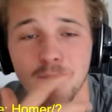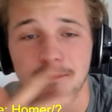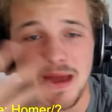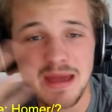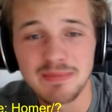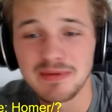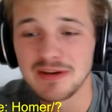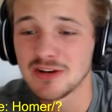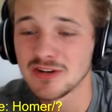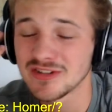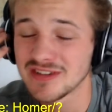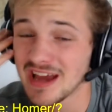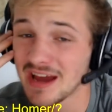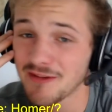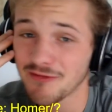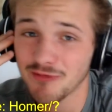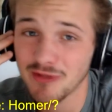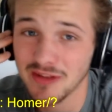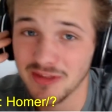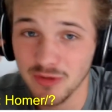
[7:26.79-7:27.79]
Maybe because
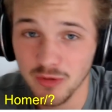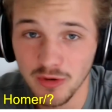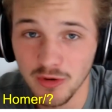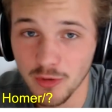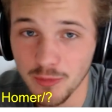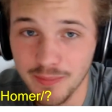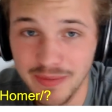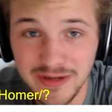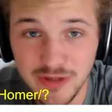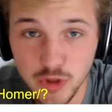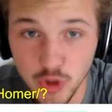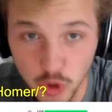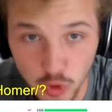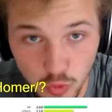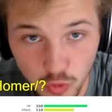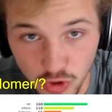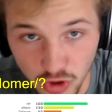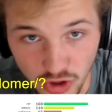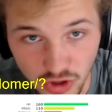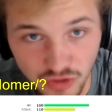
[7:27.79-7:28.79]
Game Freak thought it would be
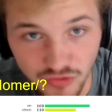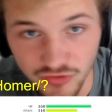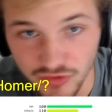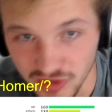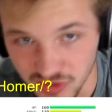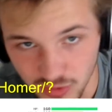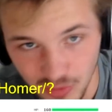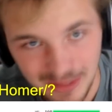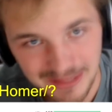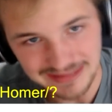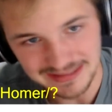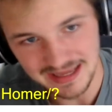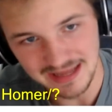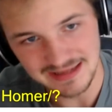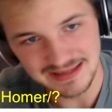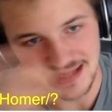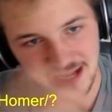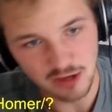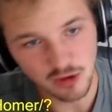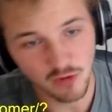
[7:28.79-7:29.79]
too good for Snorlax to
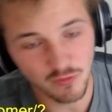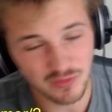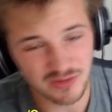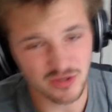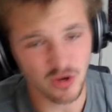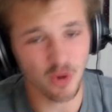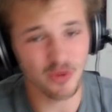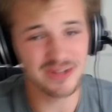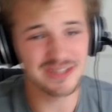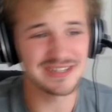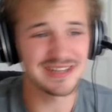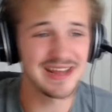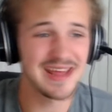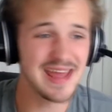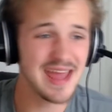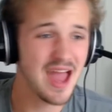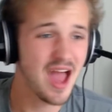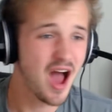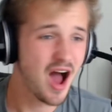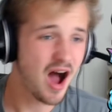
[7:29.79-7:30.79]
get slack off, which
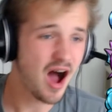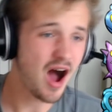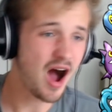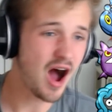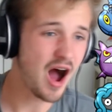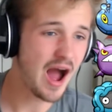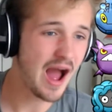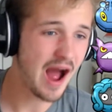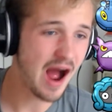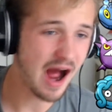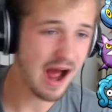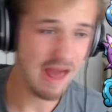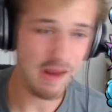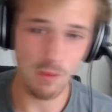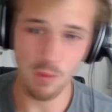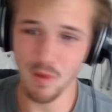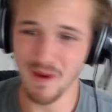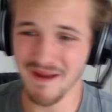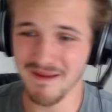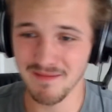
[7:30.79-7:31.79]
honestly,
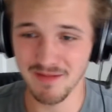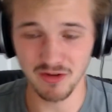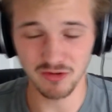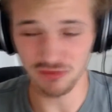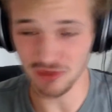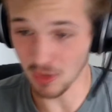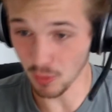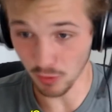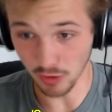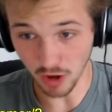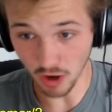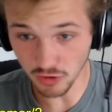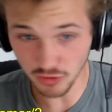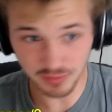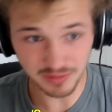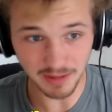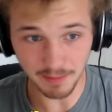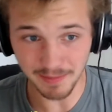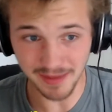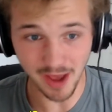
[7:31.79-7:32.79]
it would
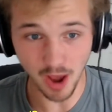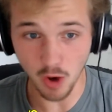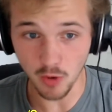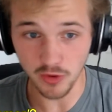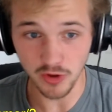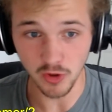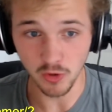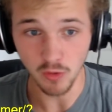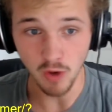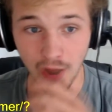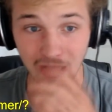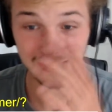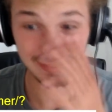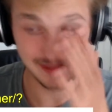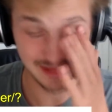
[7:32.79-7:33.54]
100% be OU.